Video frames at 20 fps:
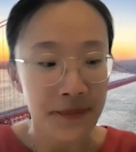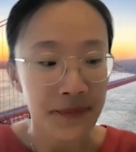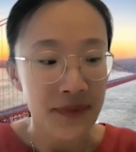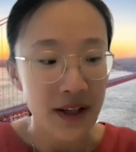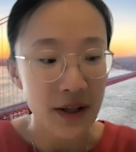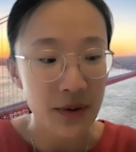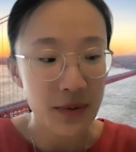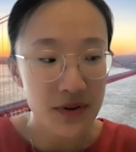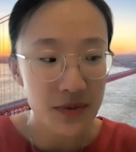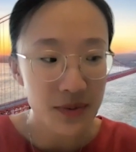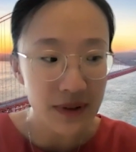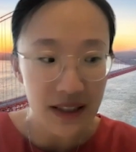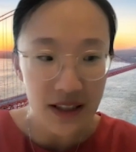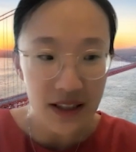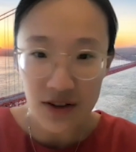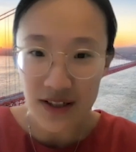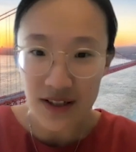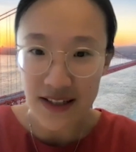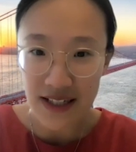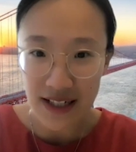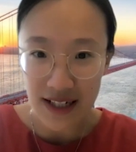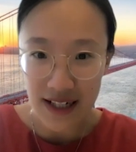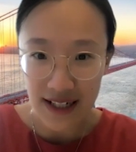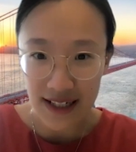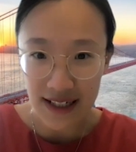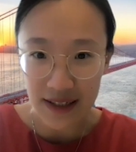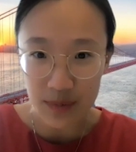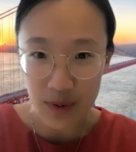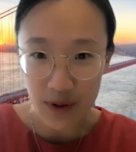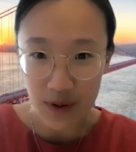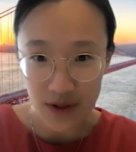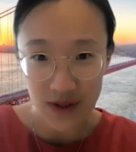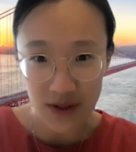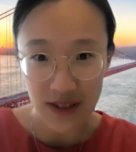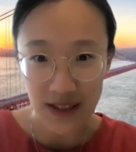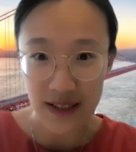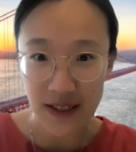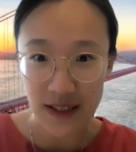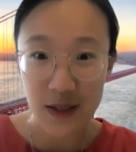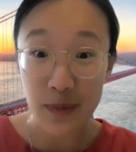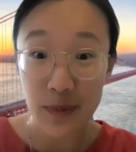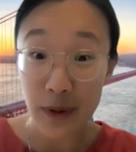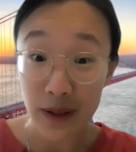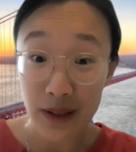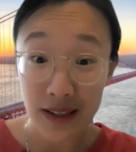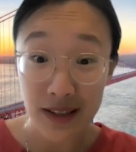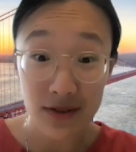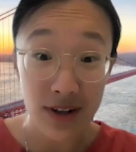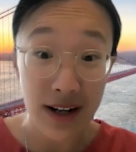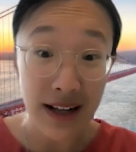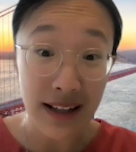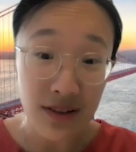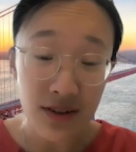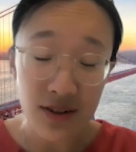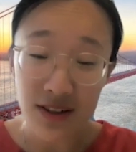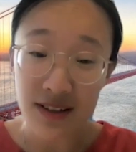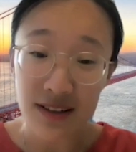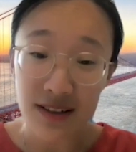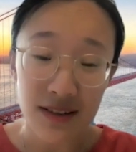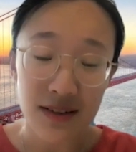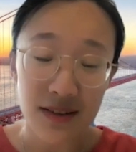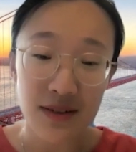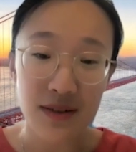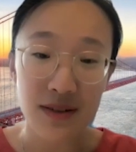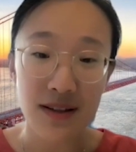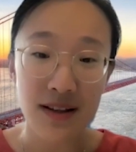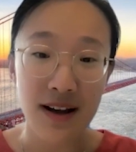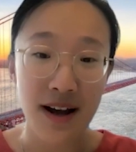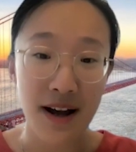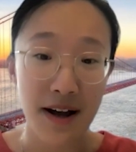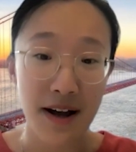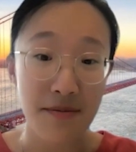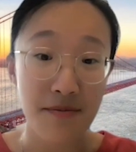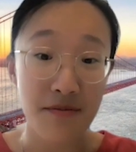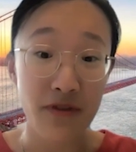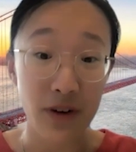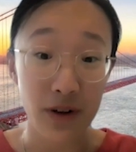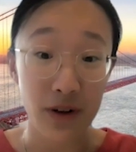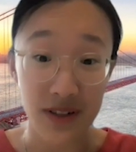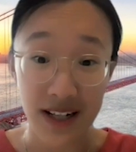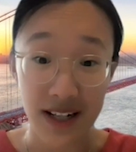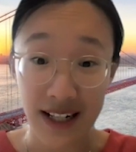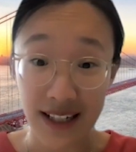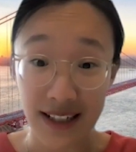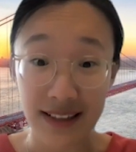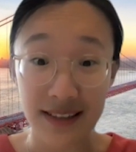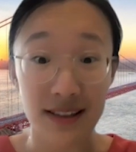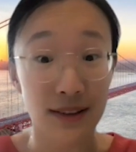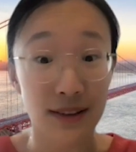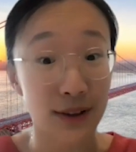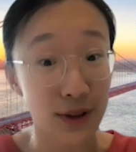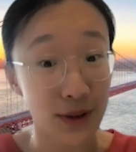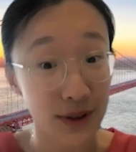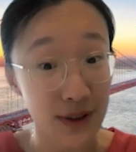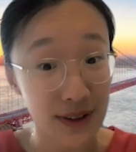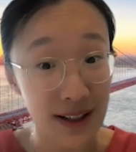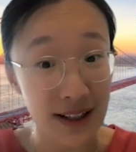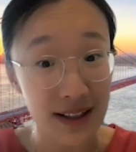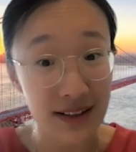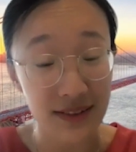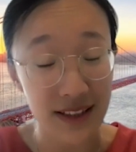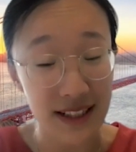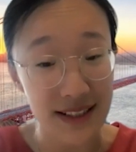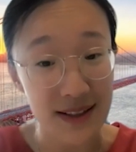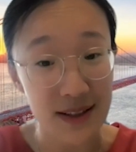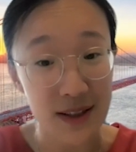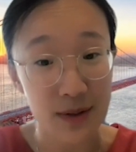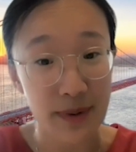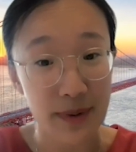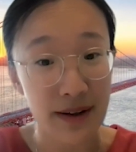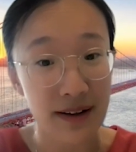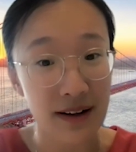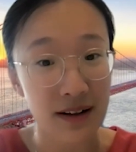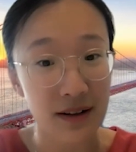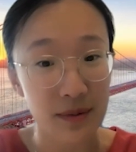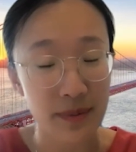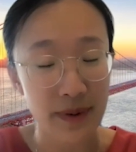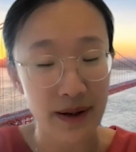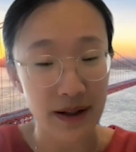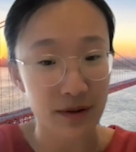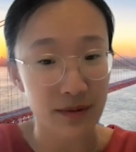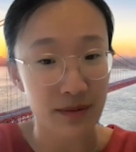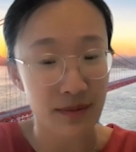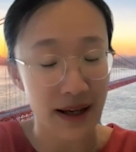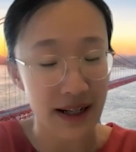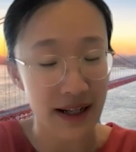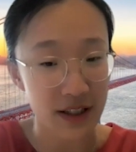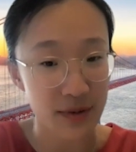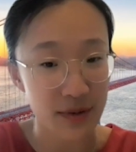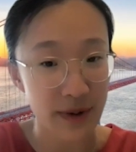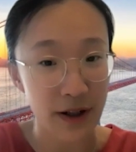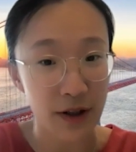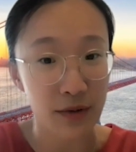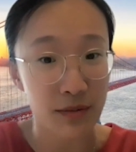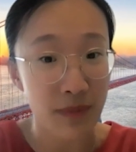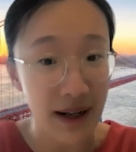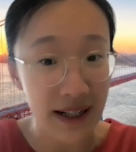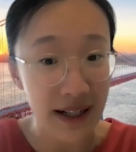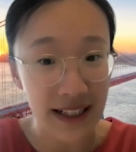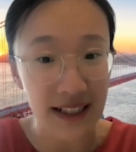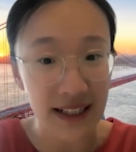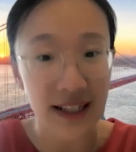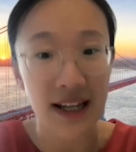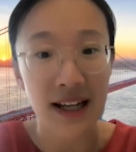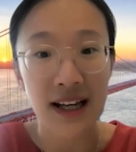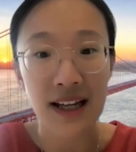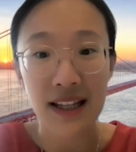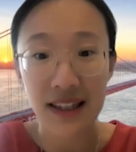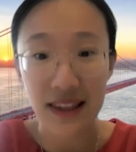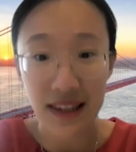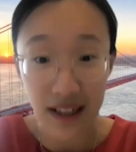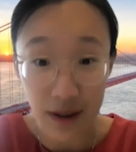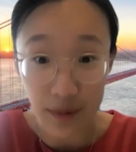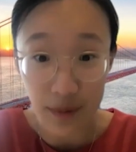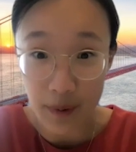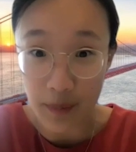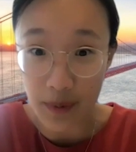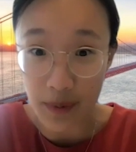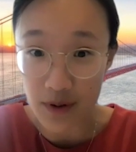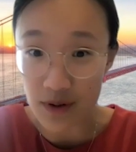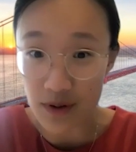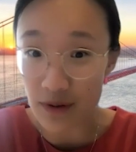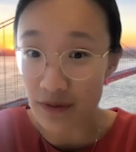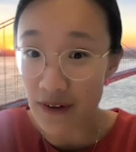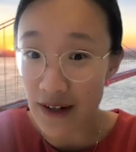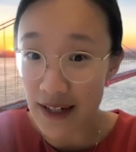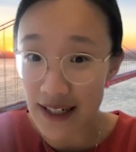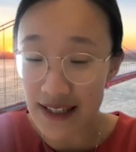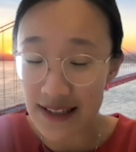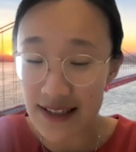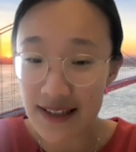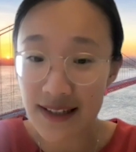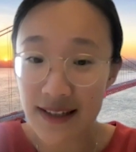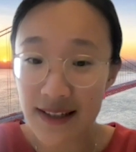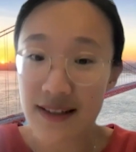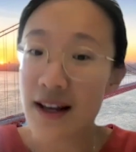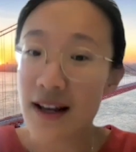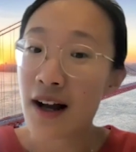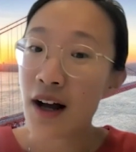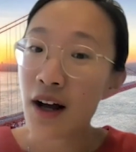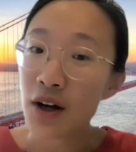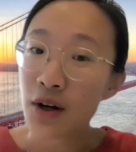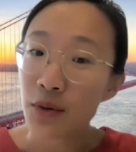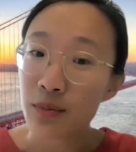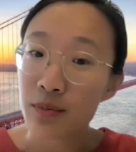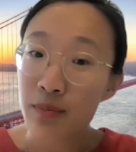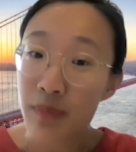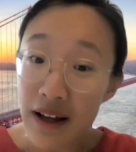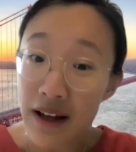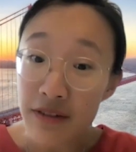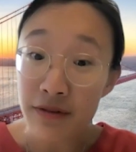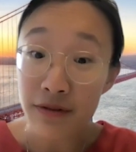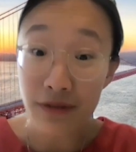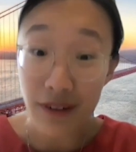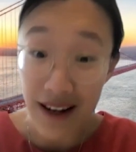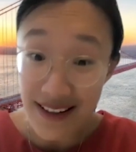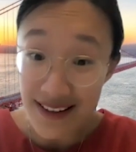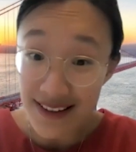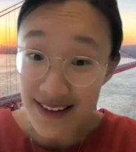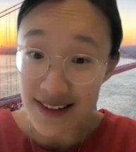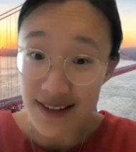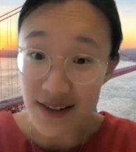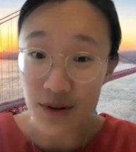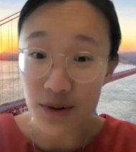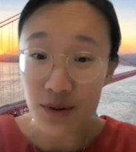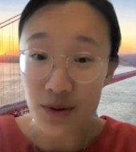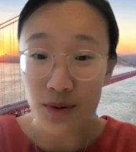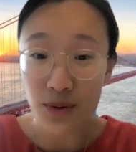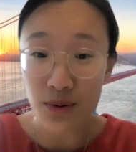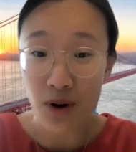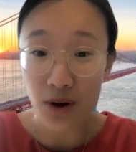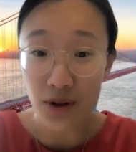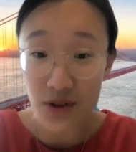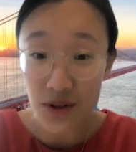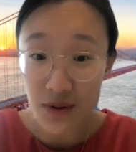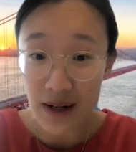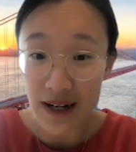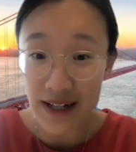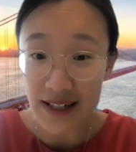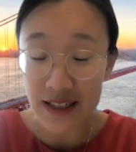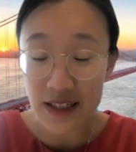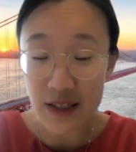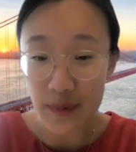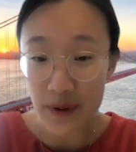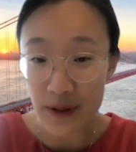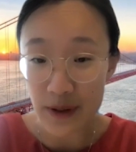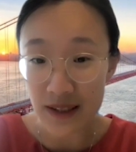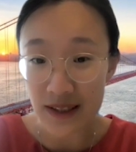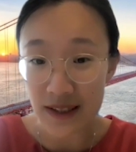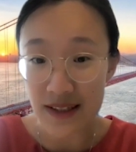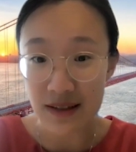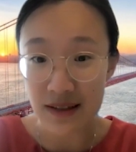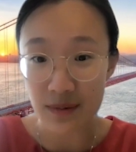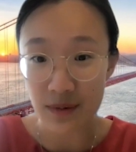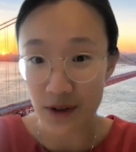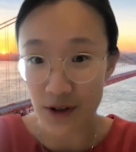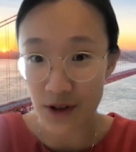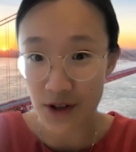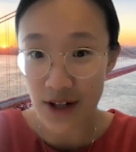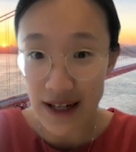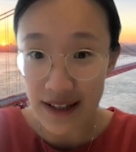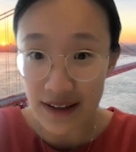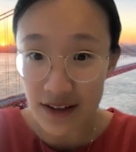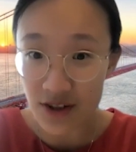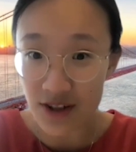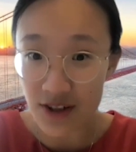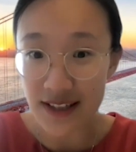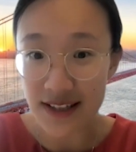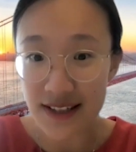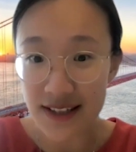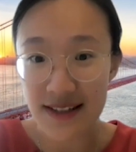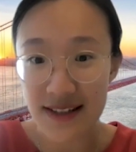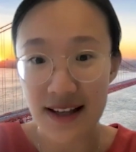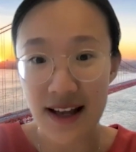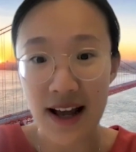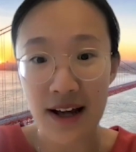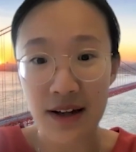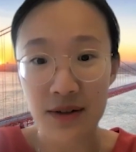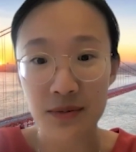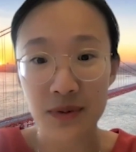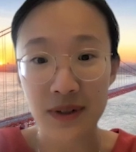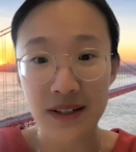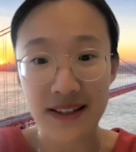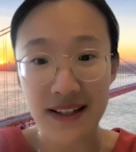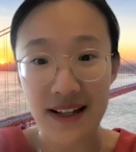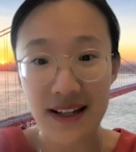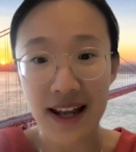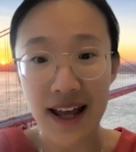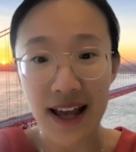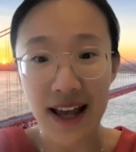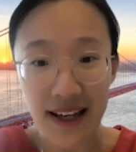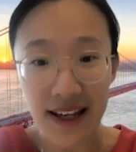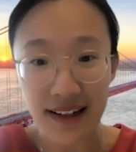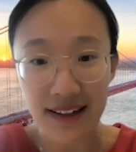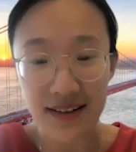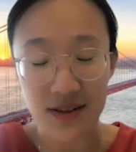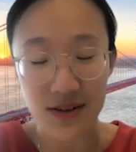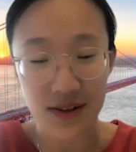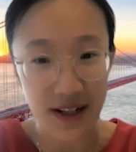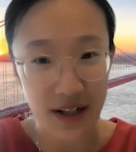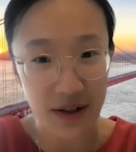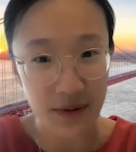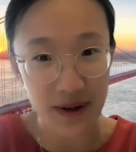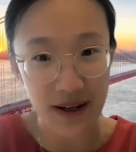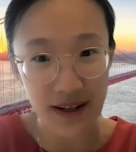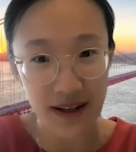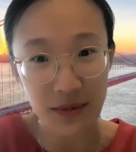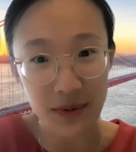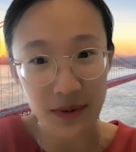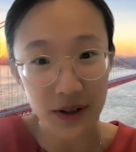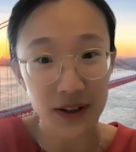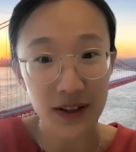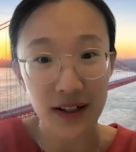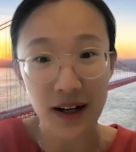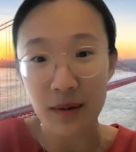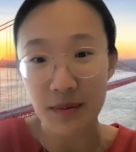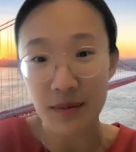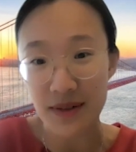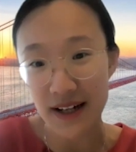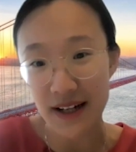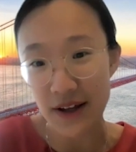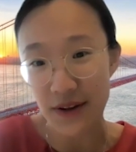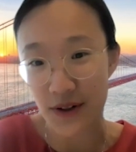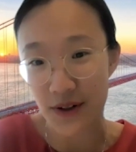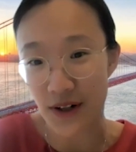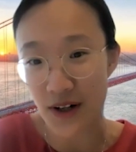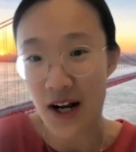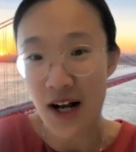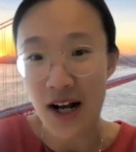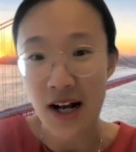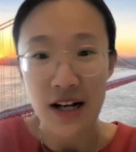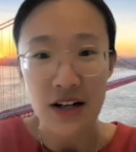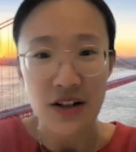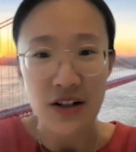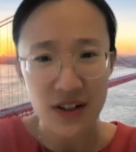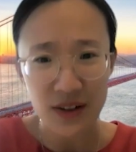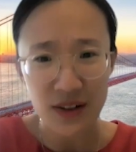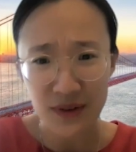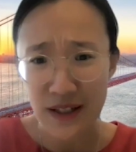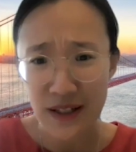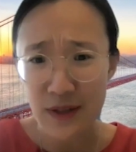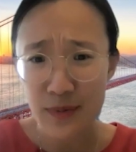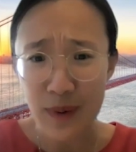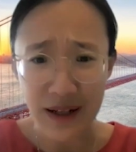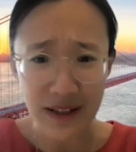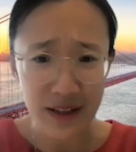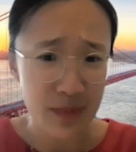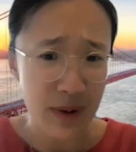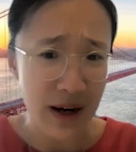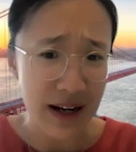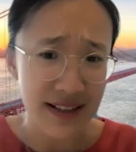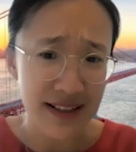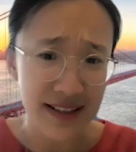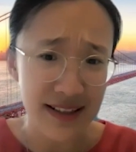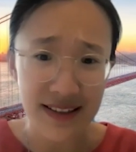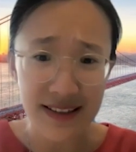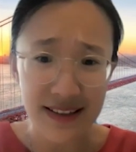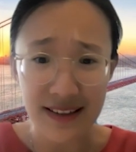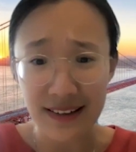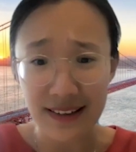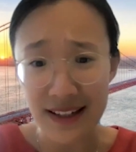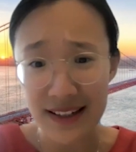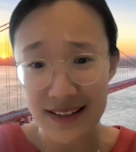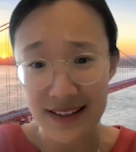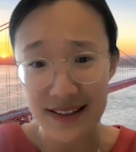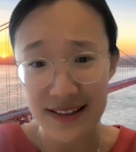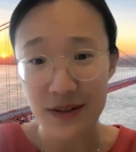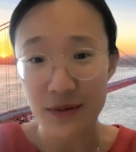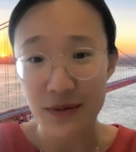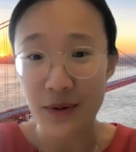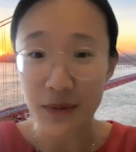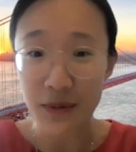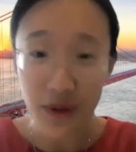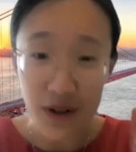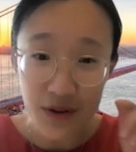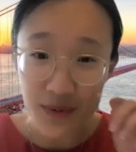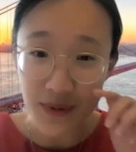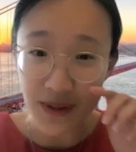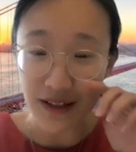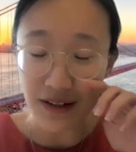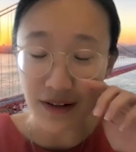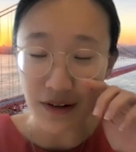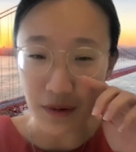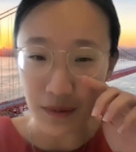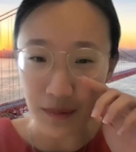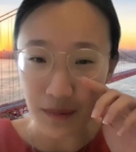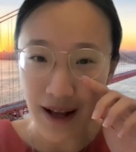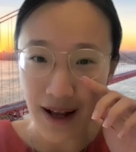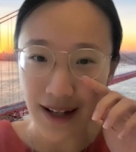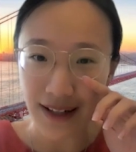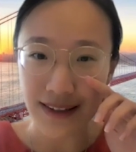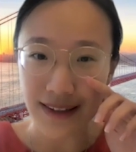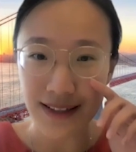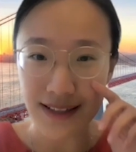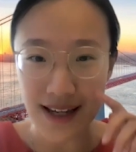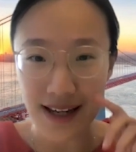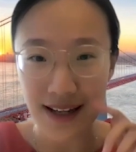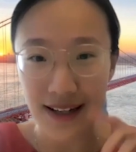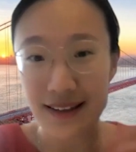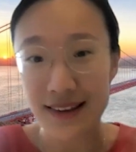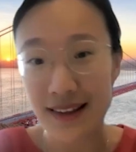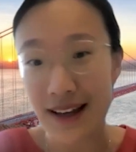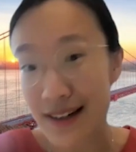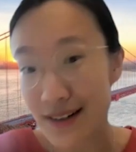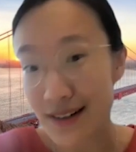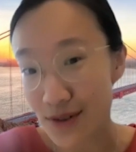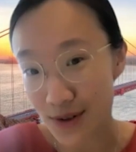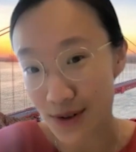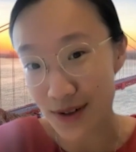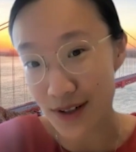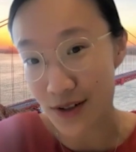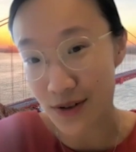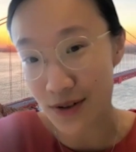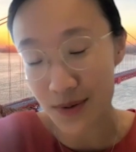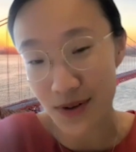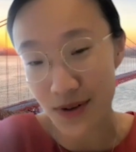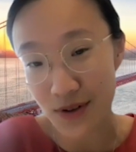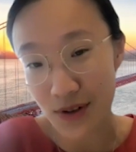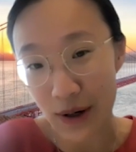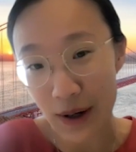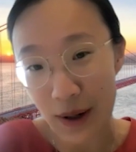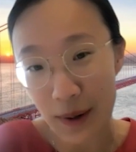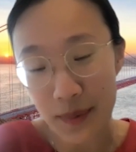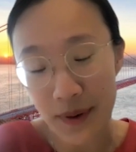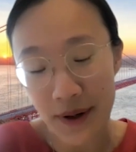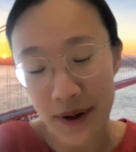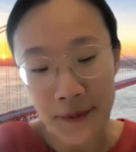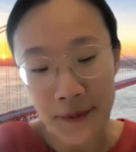It was really just that I had personally experienced challenges firsthand, learned a lot of lessons about how to better manage my own money, think about personal finances, met friends who also had experienced similar challenges. And we said, hey, is there any way that we could come together, share these best practices and lessons that we wish we had known back in the day? And that turned into a startup.